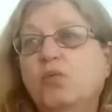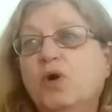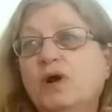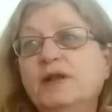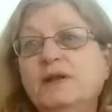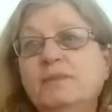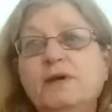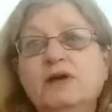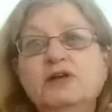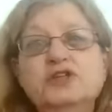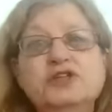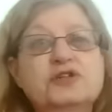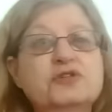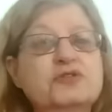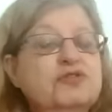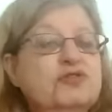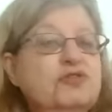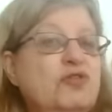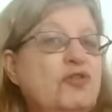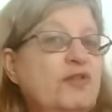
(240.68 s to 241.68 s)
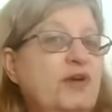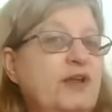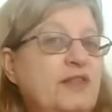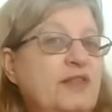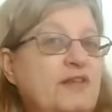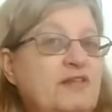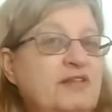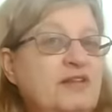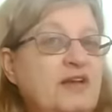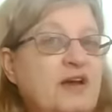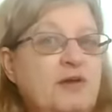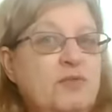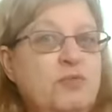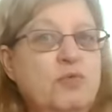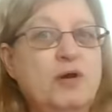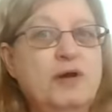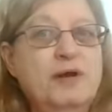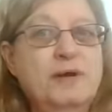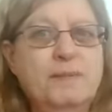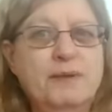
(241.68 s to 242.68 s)
one emotional story this side,
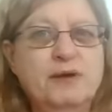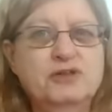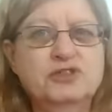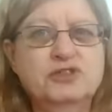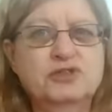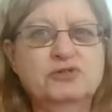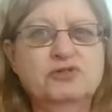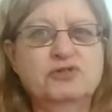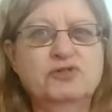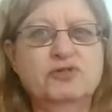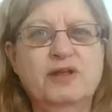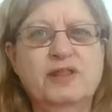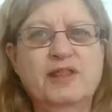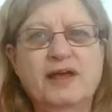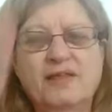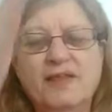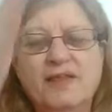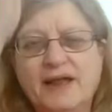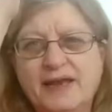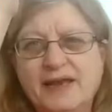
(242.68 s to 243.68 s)
one emotional story like that,